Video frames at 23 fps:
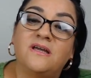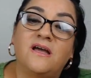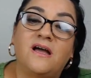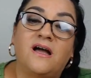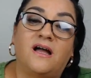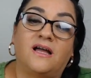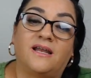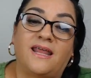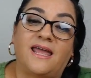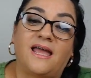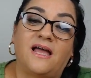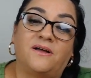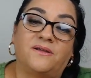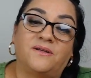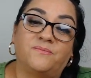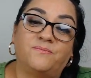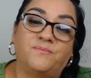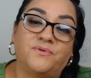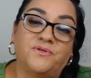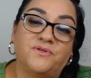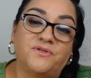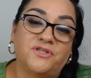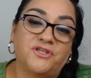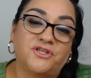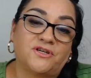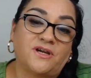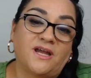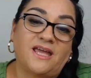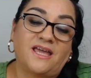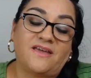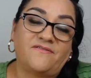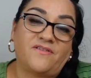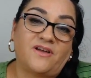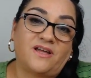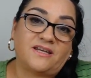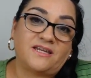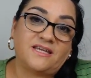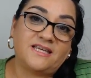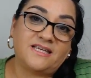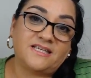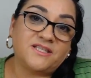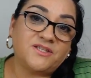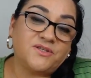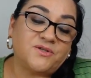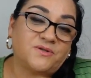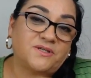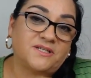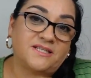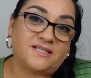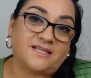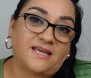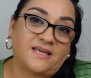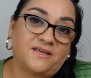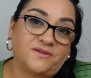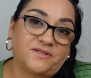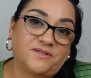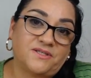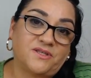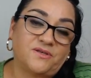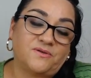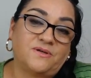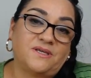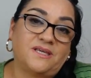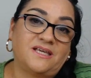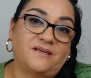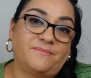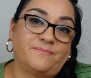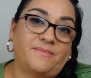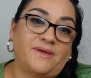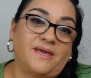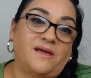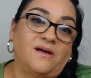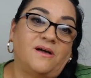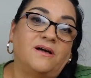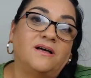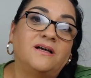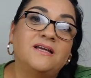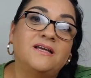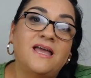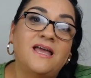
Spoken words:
on how to boost your Avon eStore sales through email.